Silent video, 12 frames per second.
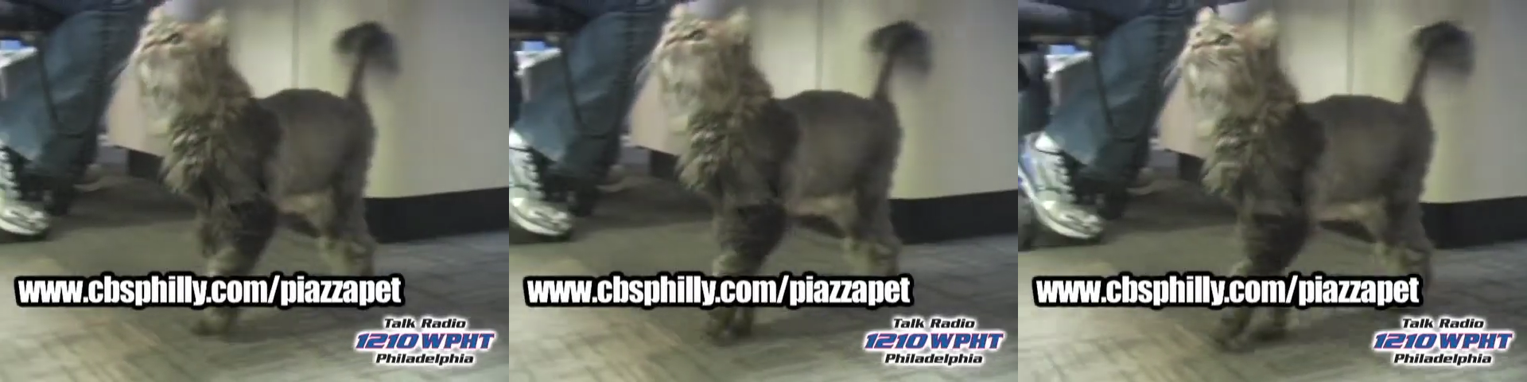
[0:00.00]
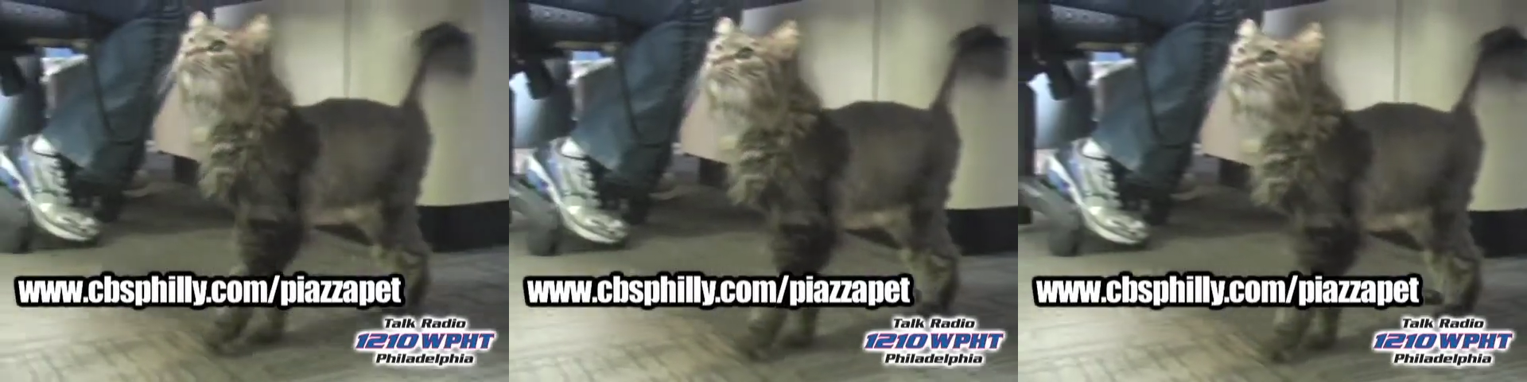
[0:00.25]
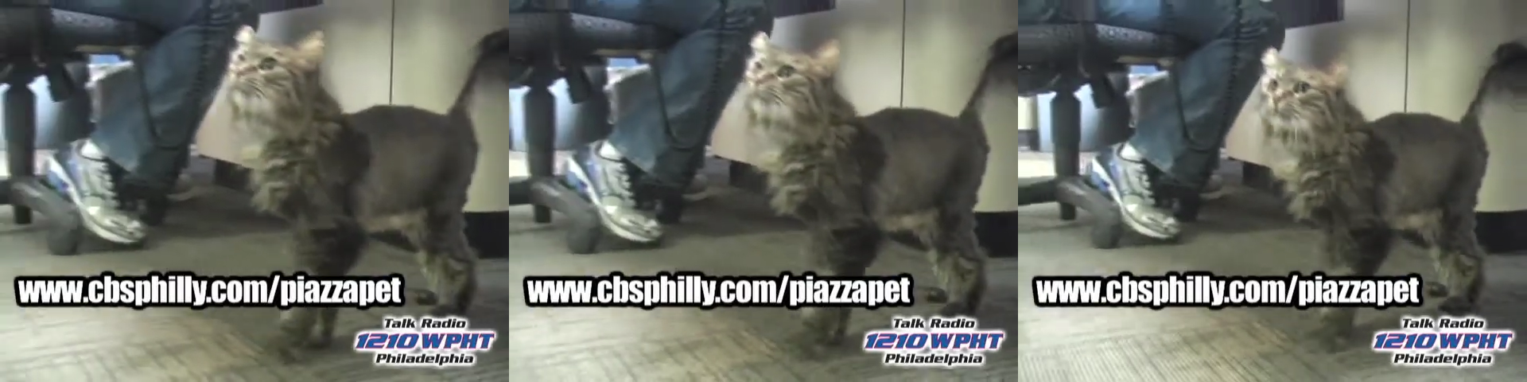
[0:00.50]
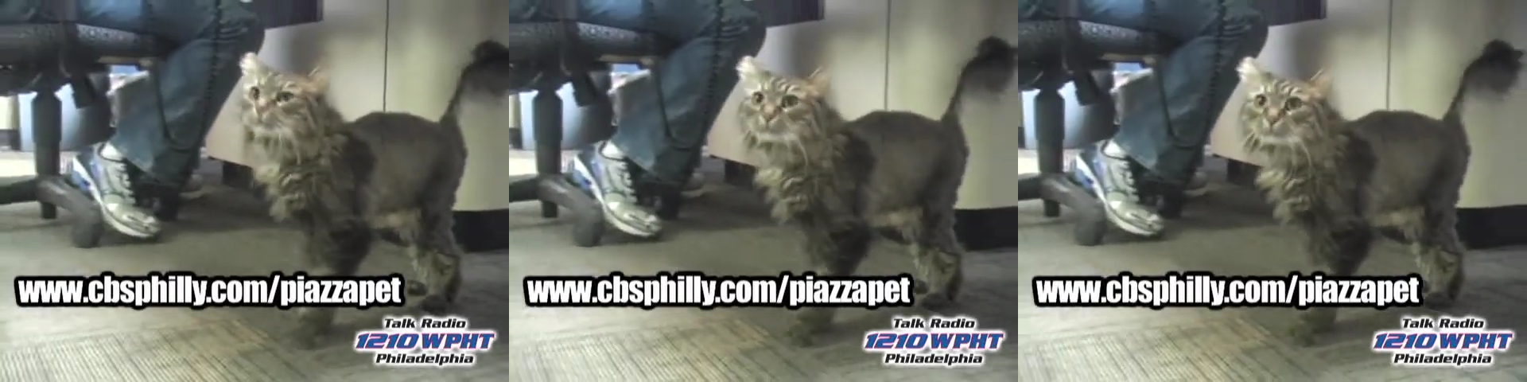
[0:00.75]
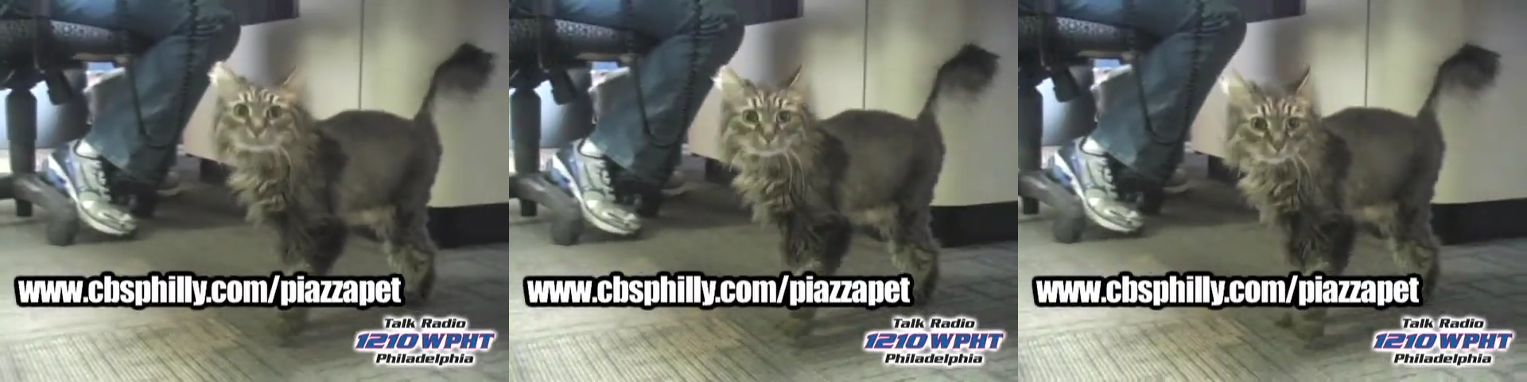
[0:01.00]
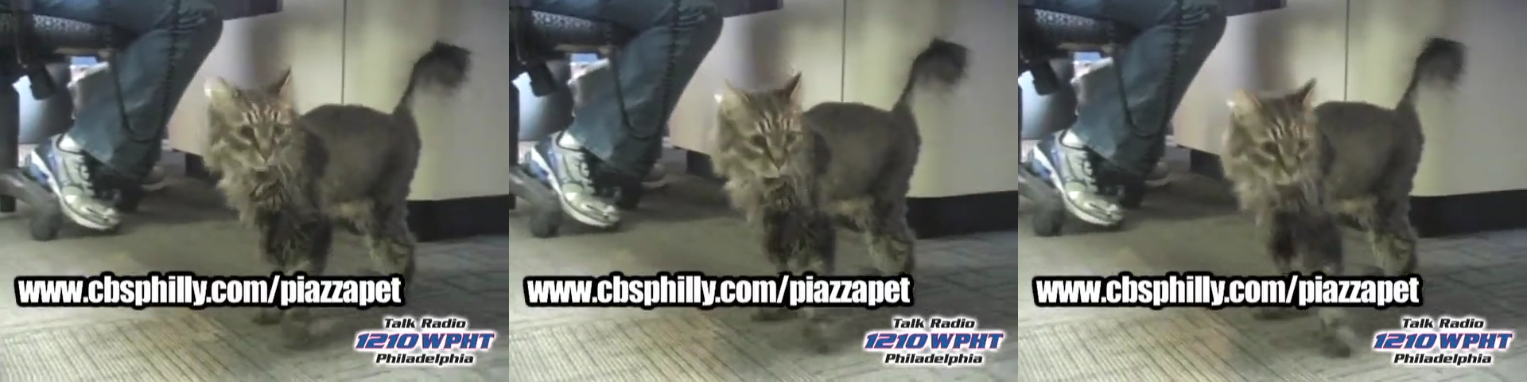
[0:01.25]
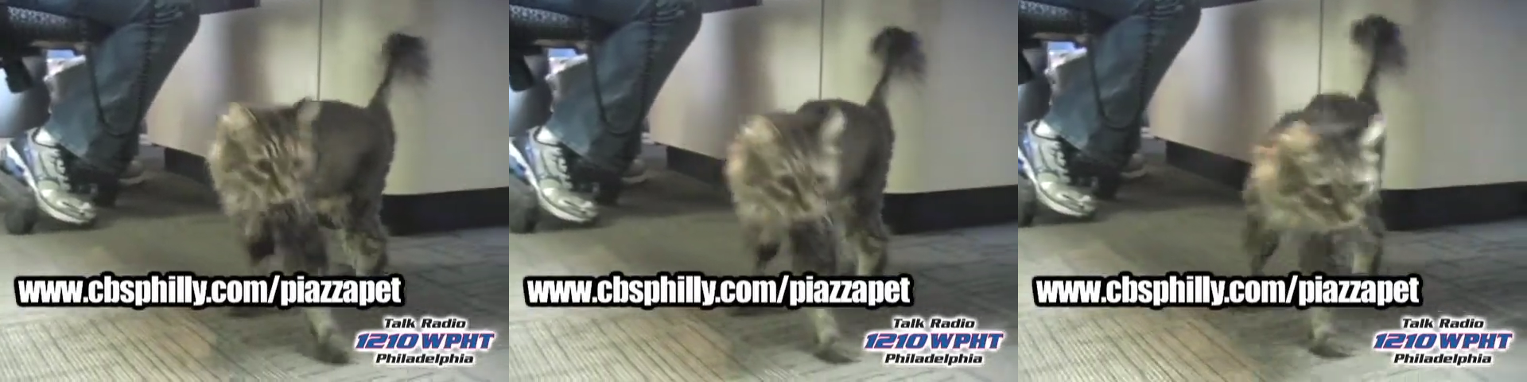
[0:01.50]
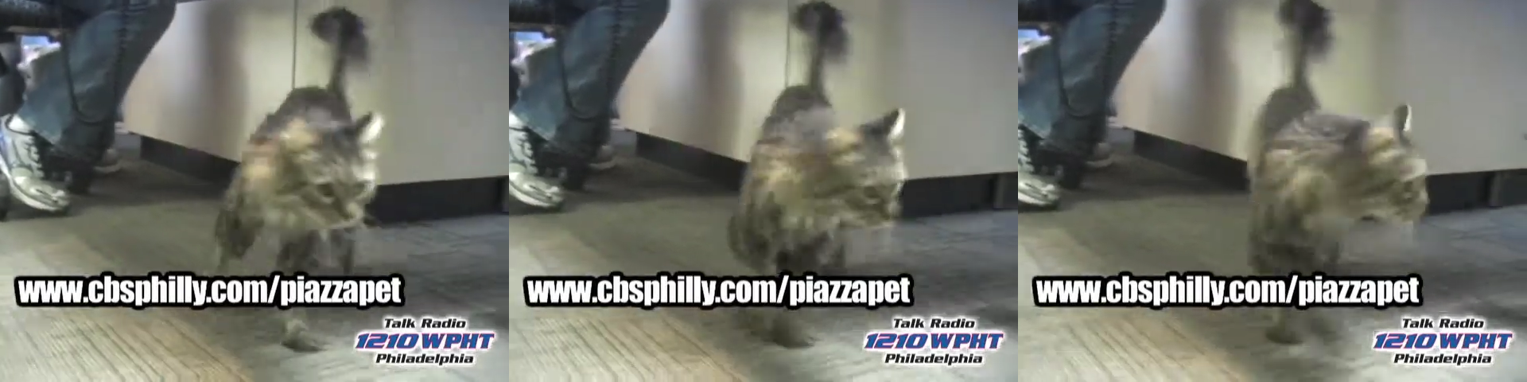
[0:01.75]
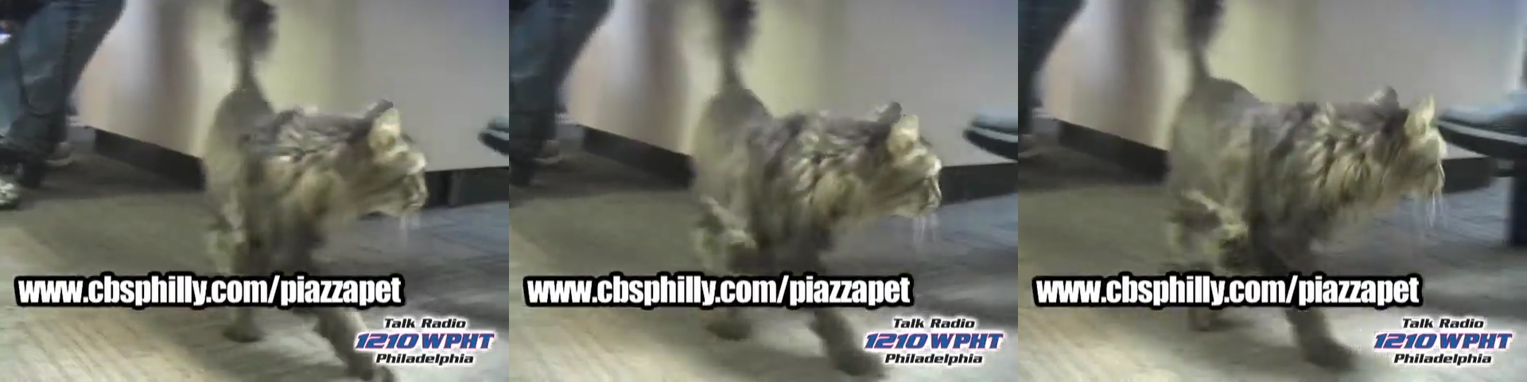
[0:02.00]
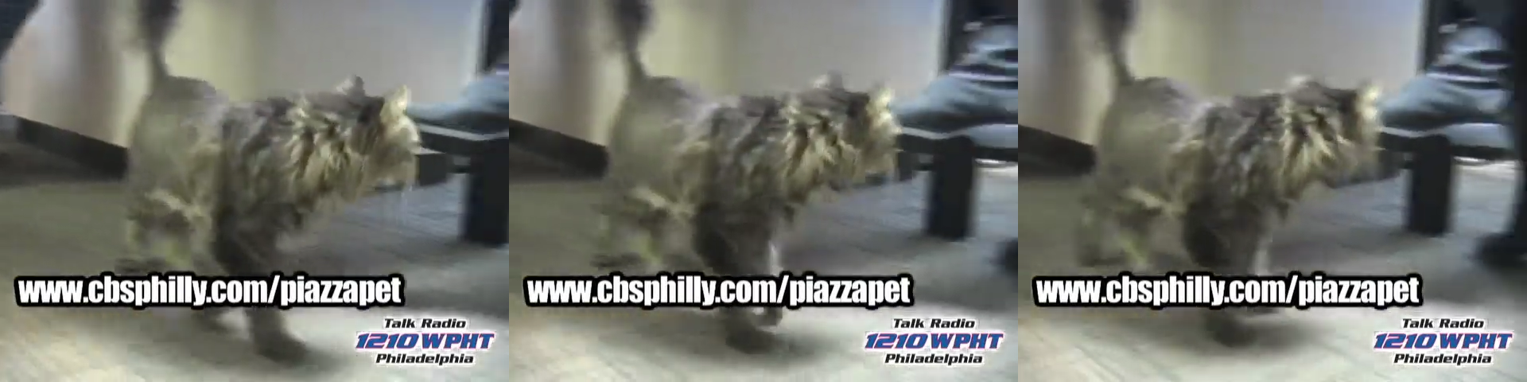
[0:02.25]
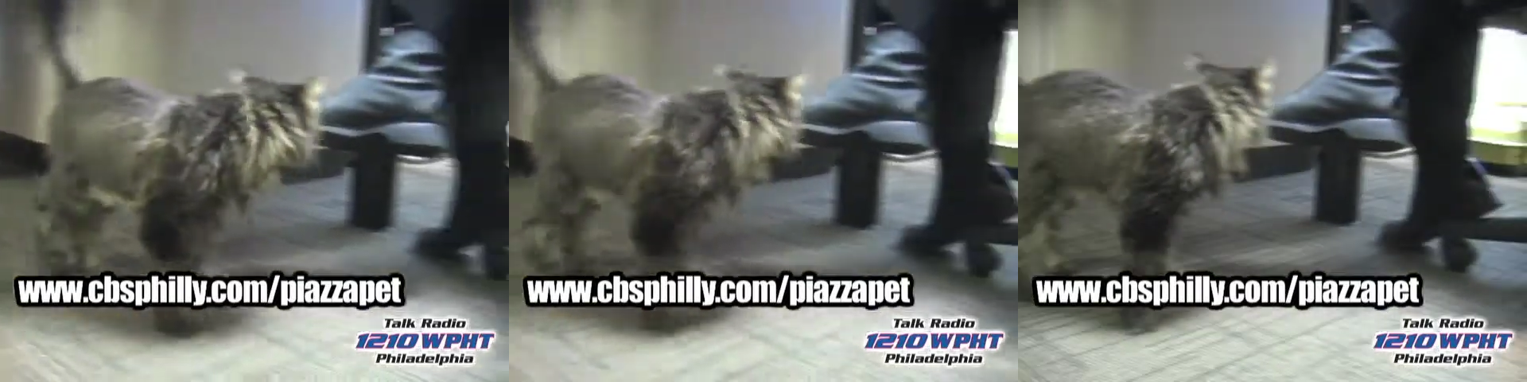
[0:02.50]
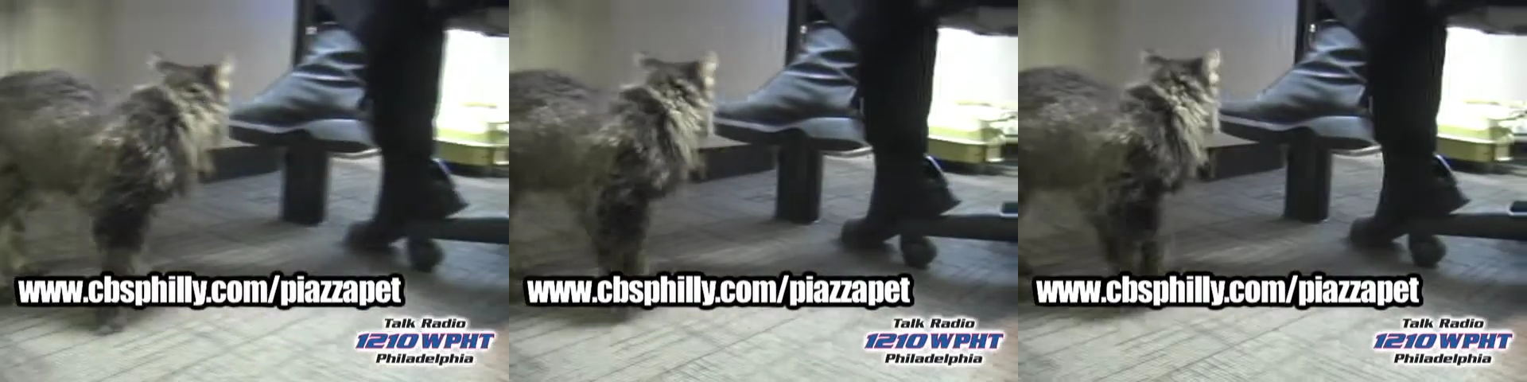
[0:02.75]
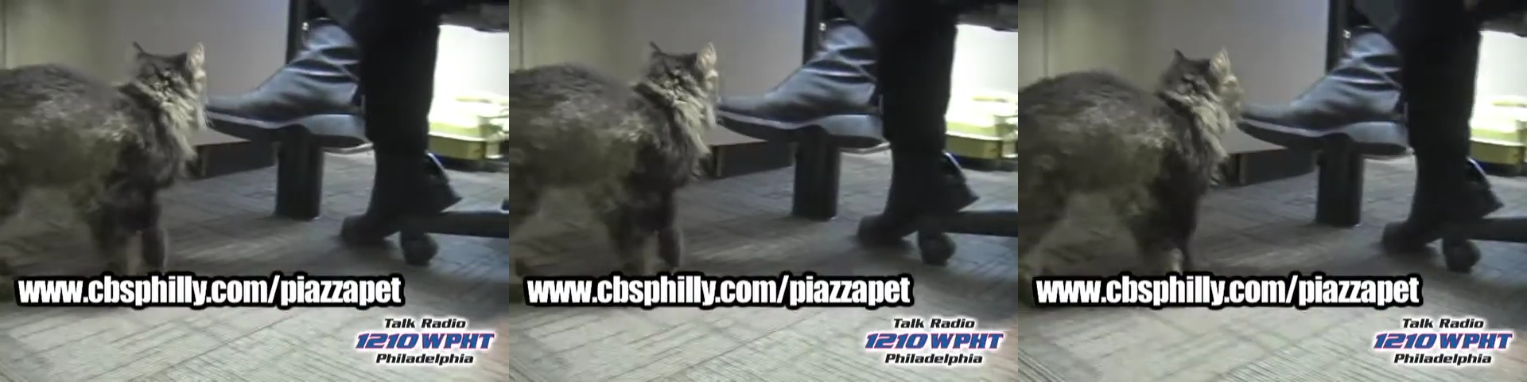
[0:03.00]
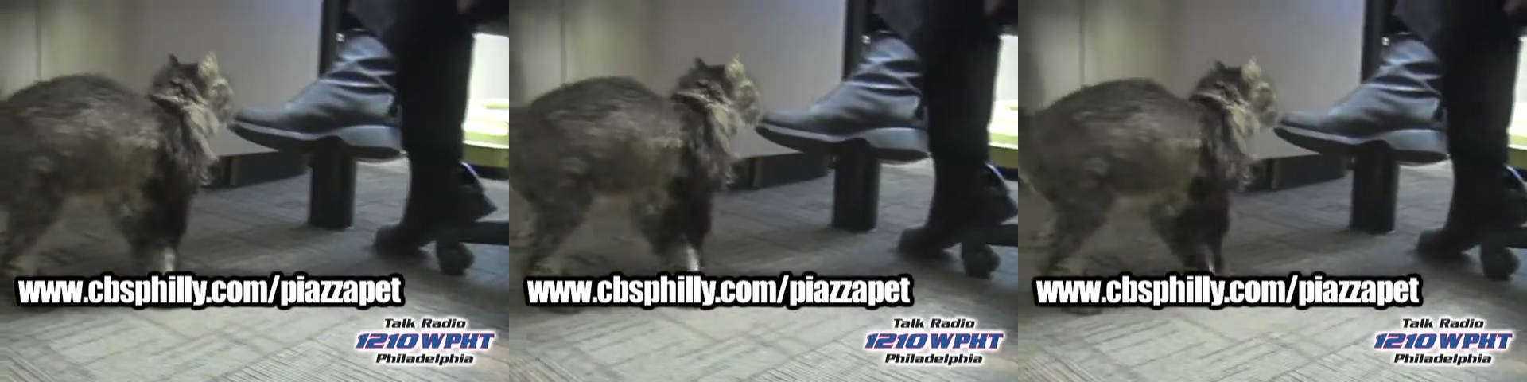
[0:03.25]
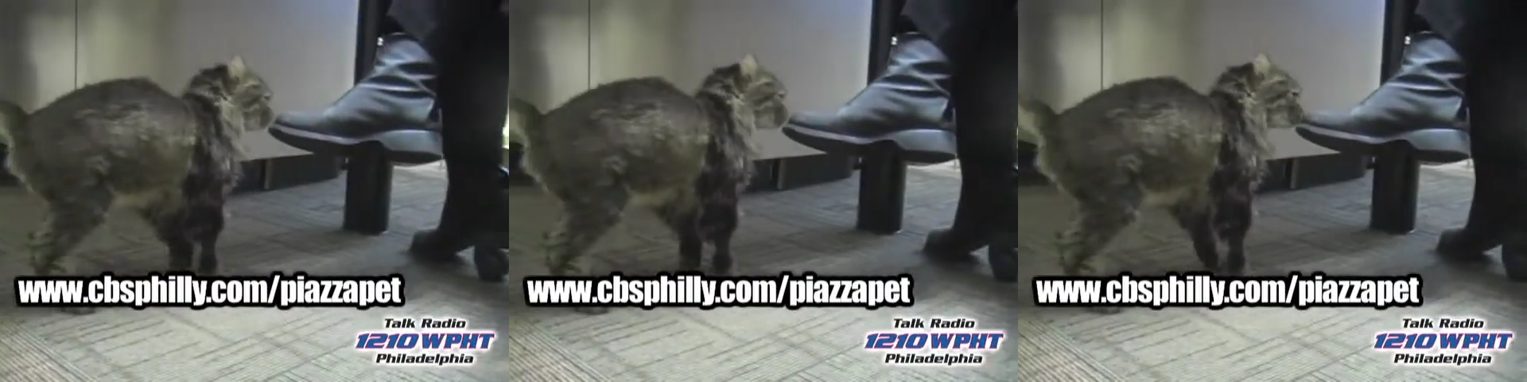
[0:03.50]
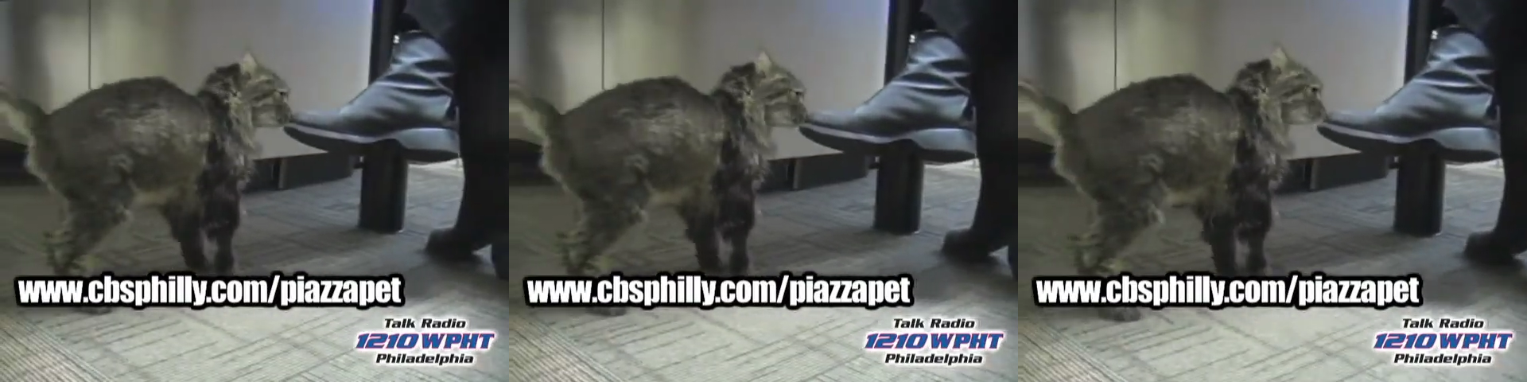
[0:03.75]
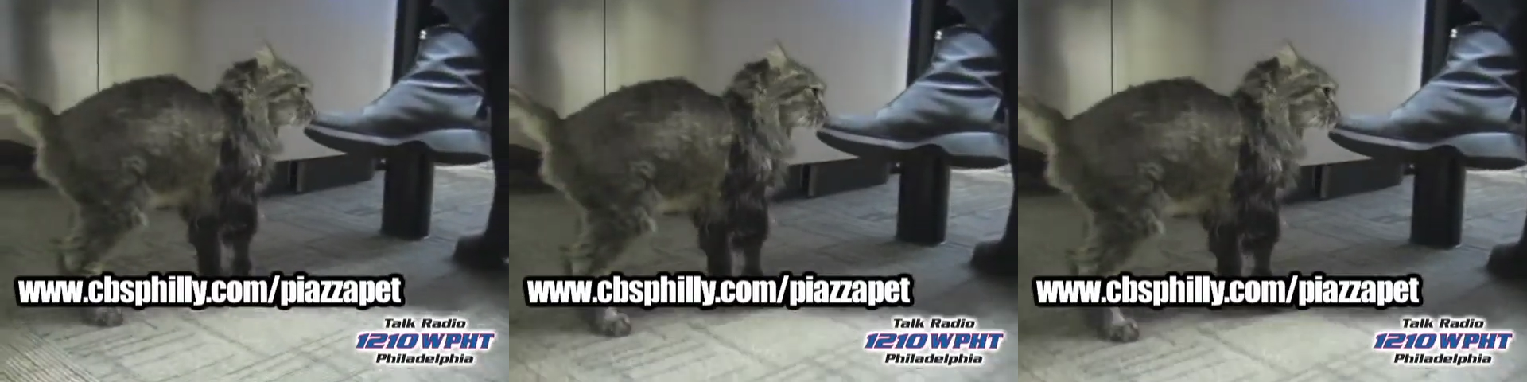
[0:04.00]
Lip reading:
Nobody's mouth can be seen.